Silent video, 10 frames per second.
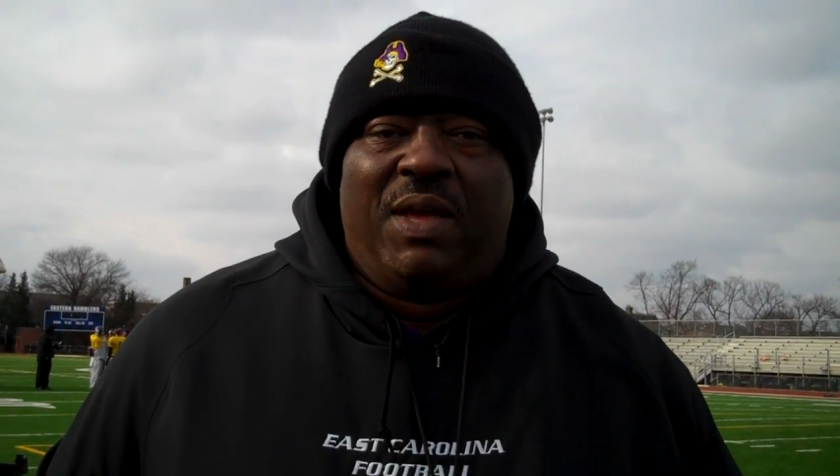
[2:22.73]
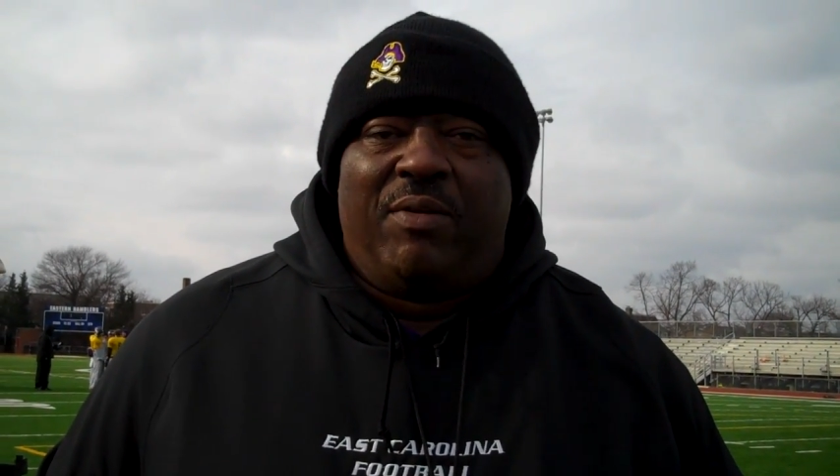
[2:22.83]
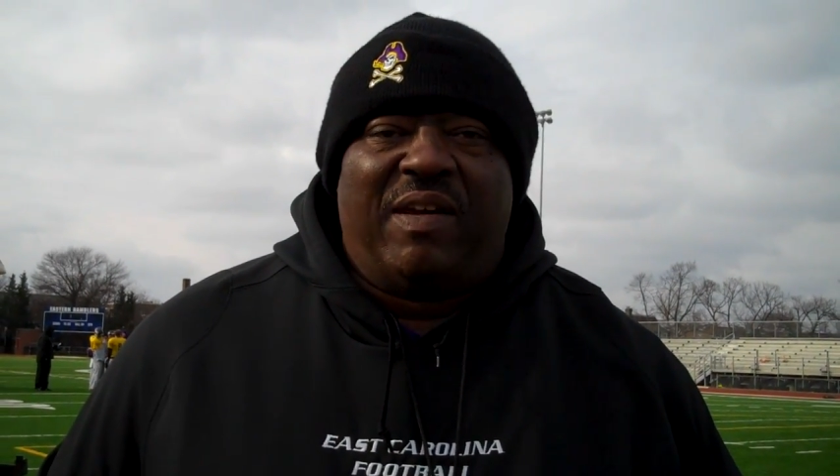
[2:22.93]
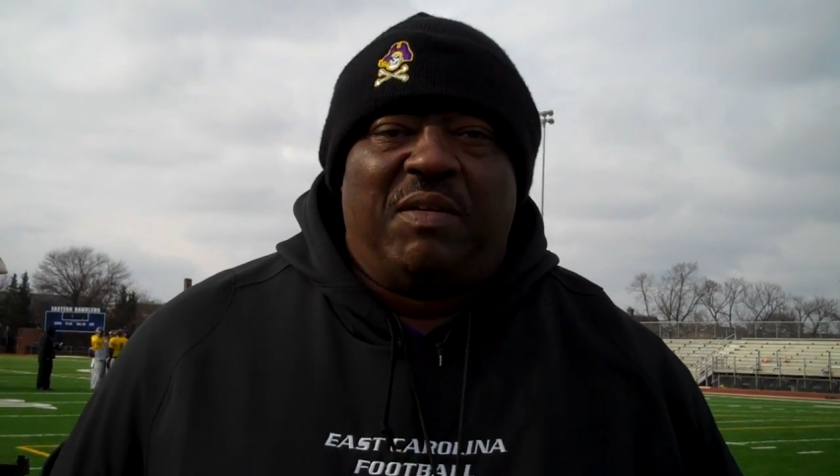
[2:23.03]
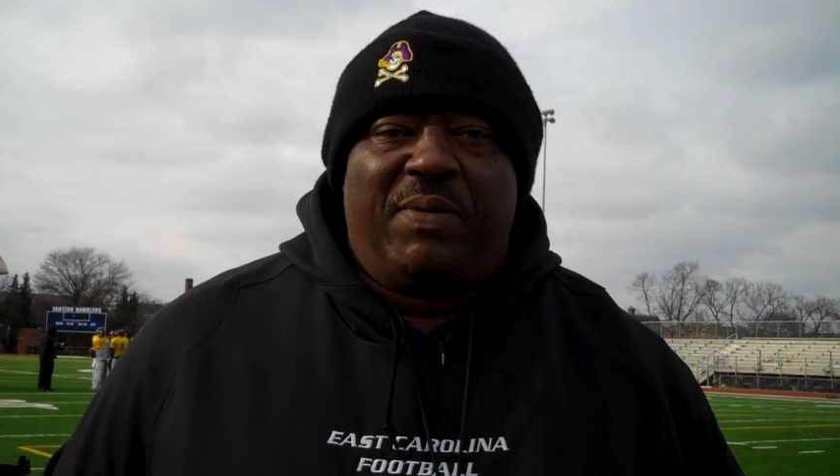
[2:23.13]

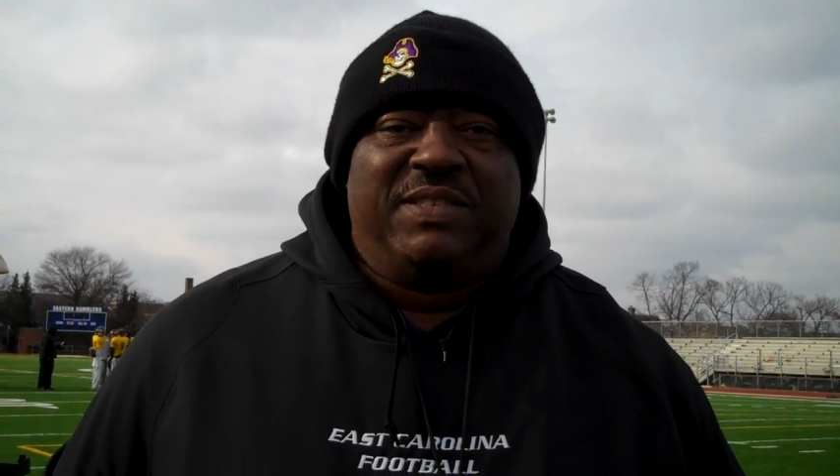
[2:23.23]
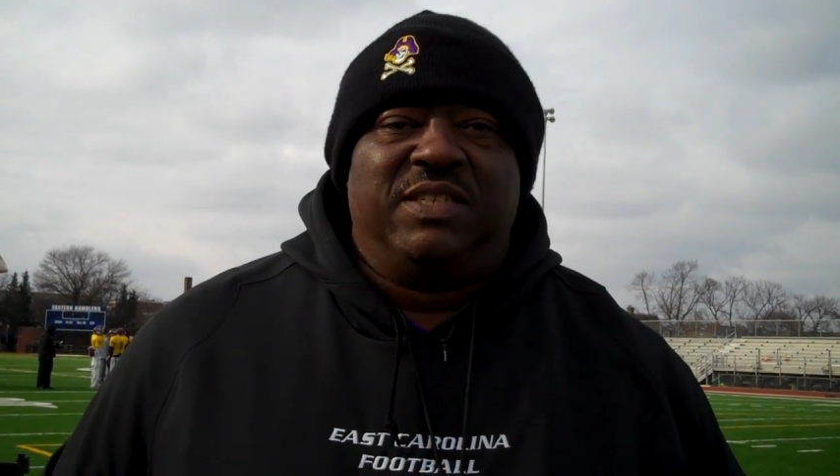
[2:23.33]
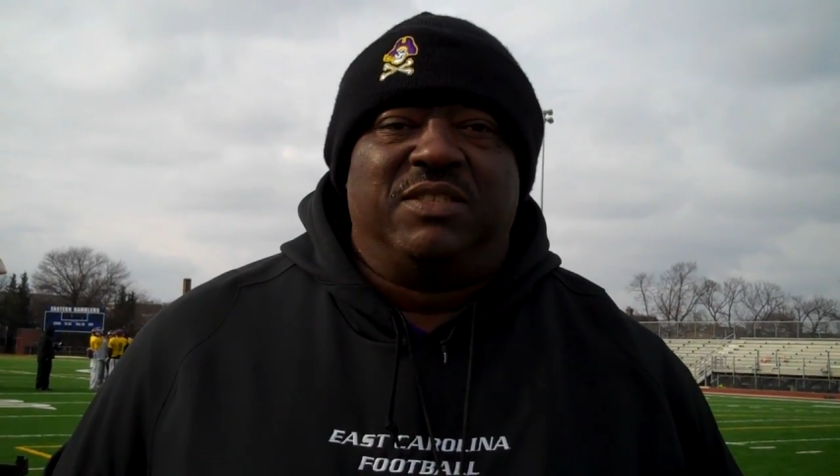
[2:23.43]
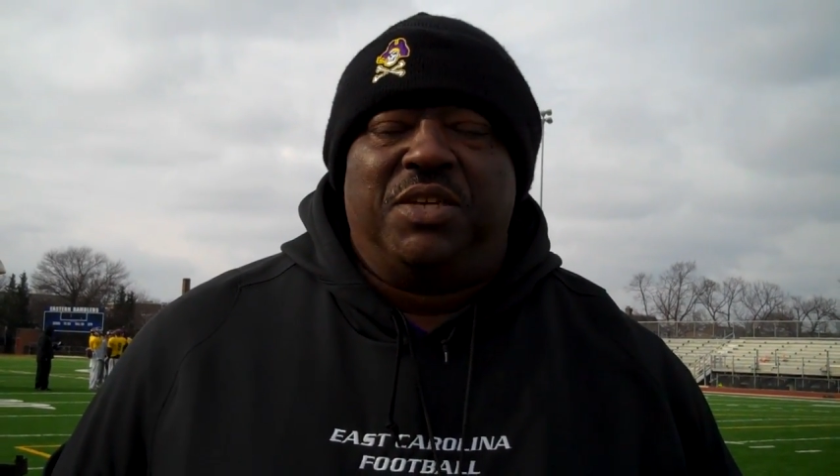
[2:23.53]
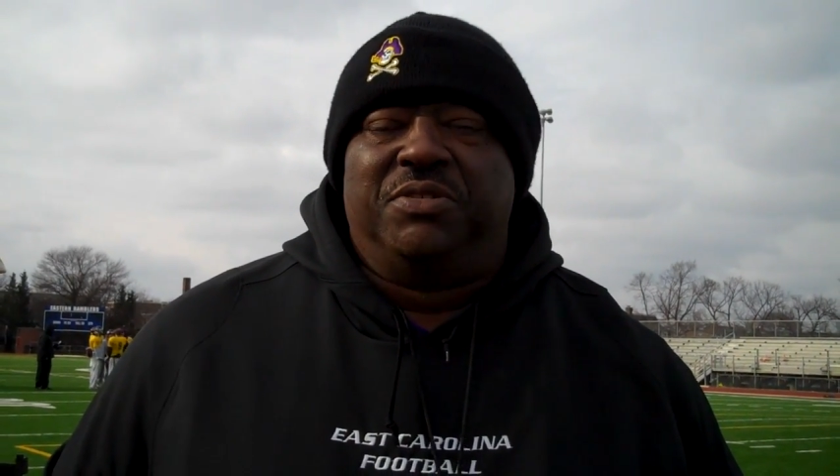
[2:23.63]
We have the best
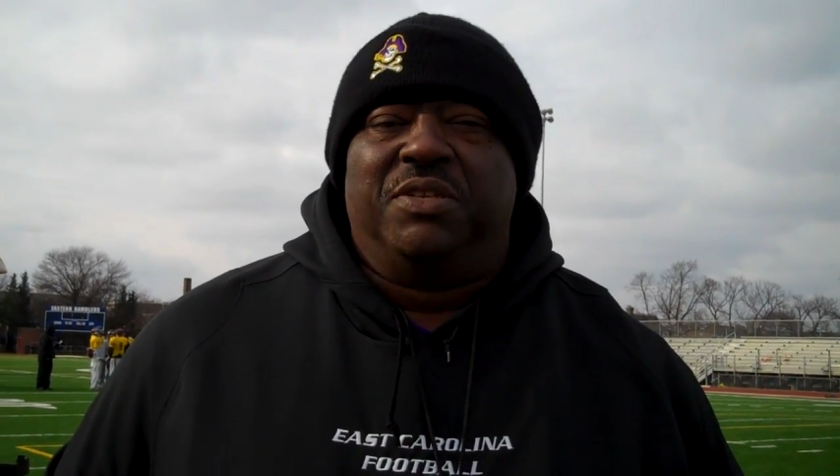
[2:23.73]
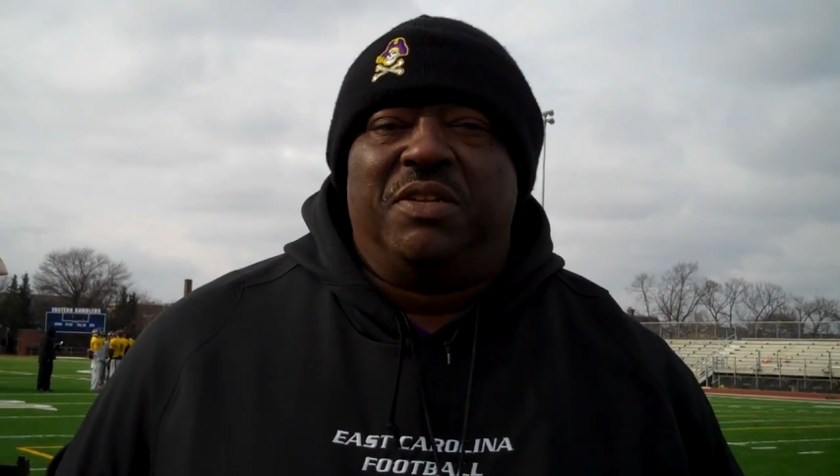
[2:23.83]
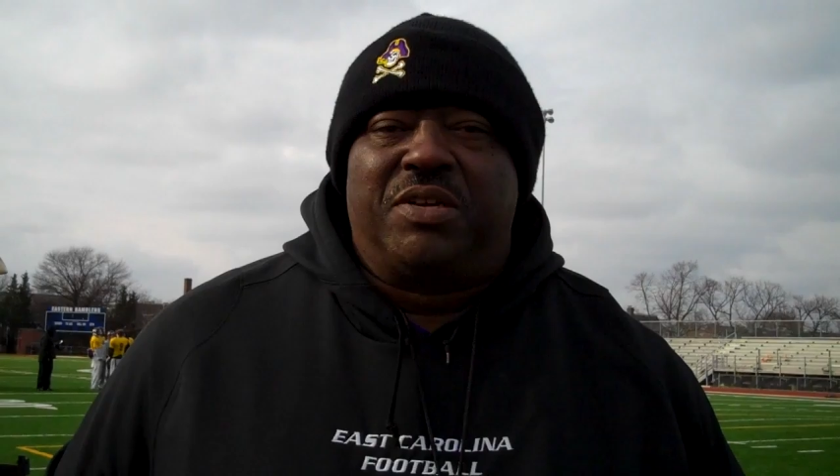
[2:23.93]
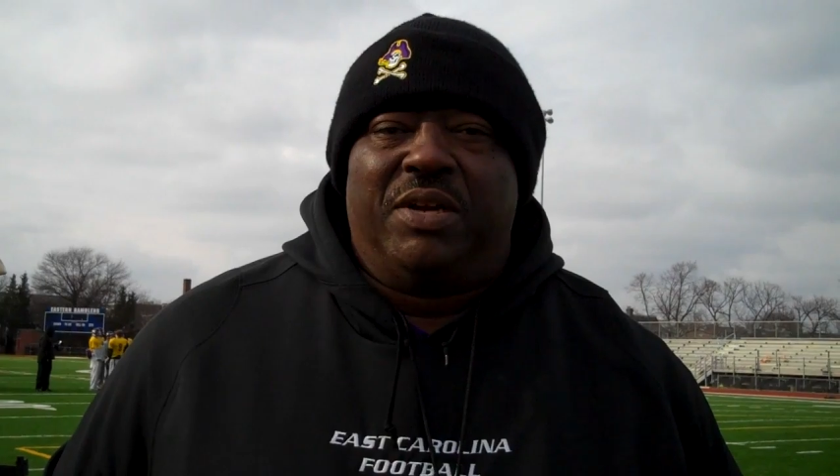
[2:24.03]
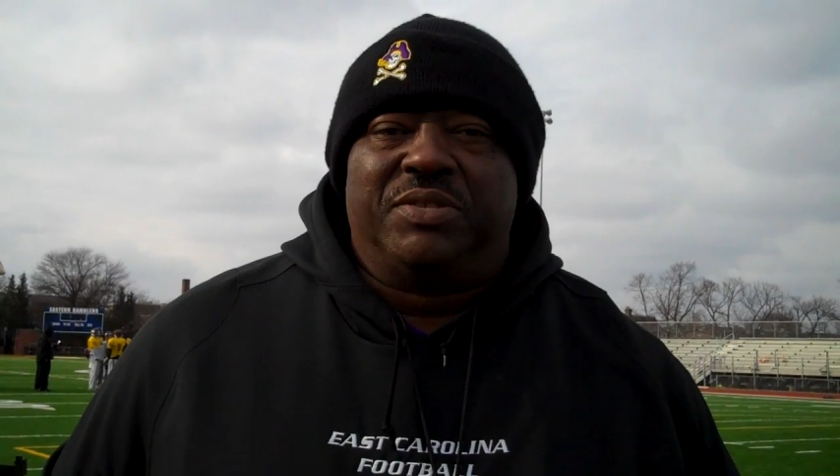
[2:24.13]
institution in
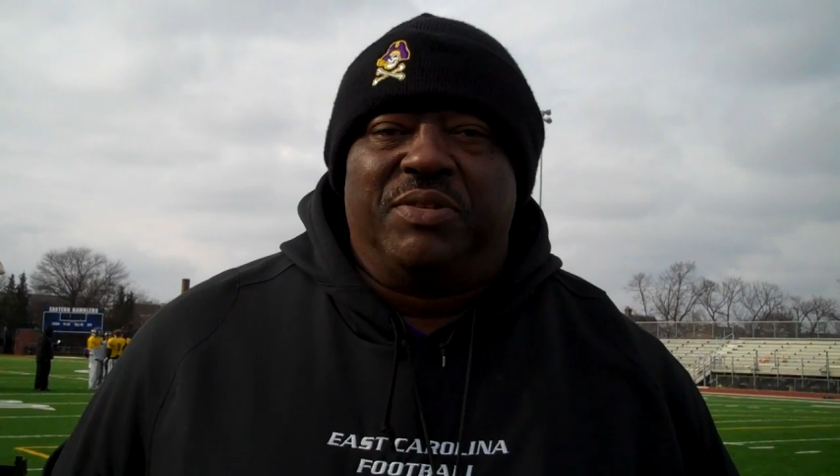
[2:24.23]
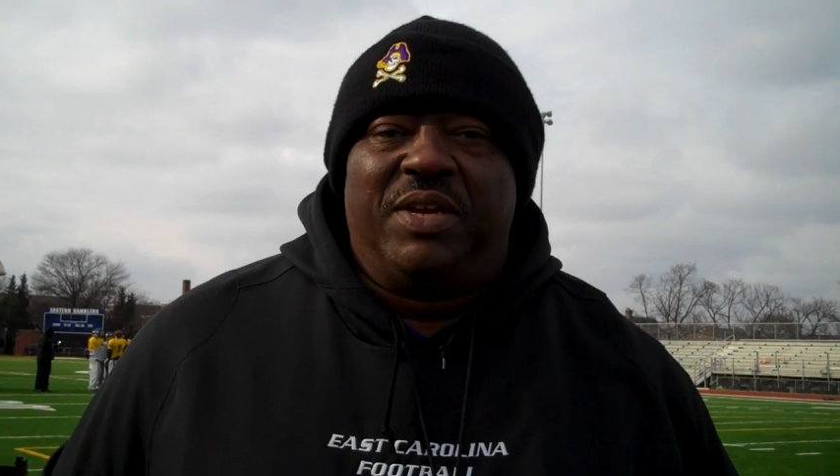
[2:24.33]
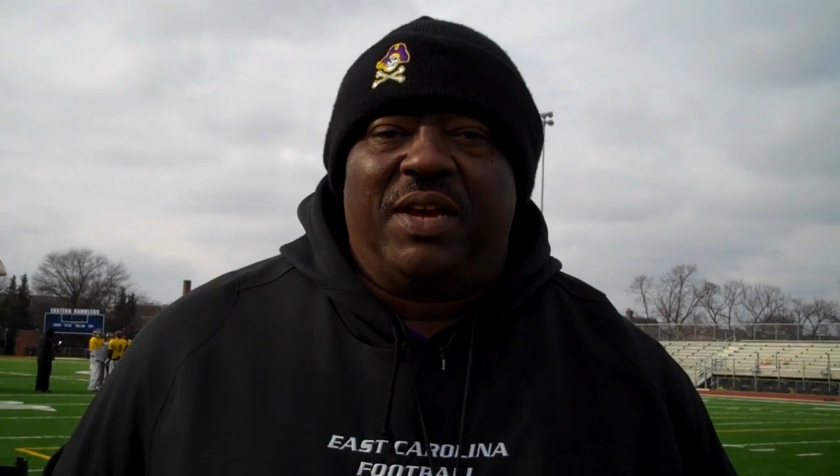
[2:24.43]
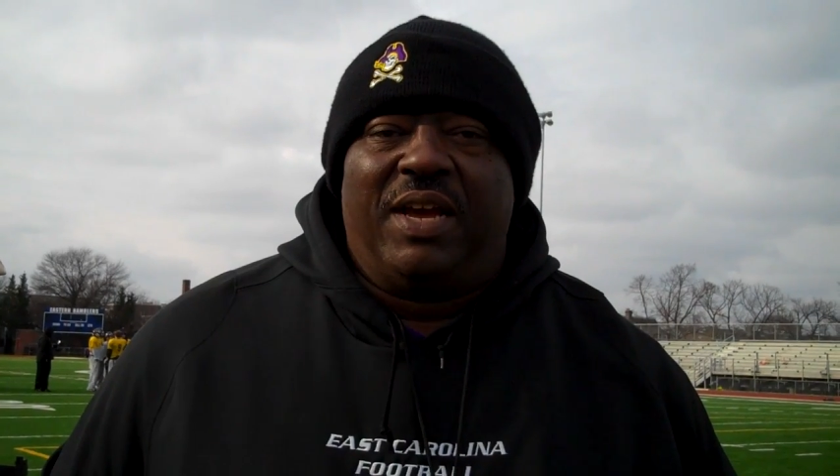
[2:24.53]
this country,